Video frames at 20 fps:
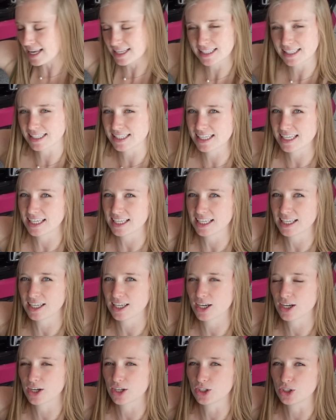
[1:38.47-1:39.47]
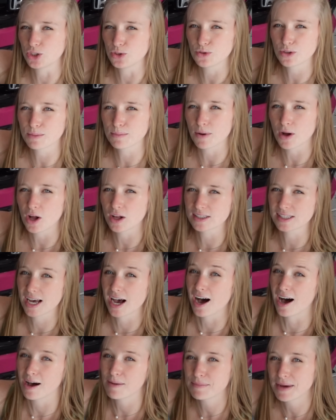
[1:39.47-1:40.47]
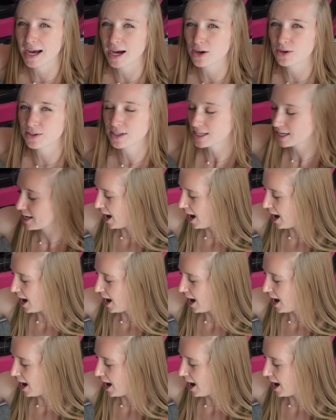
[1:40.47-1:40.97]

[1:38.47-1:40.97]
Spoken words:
ST uniball top mount.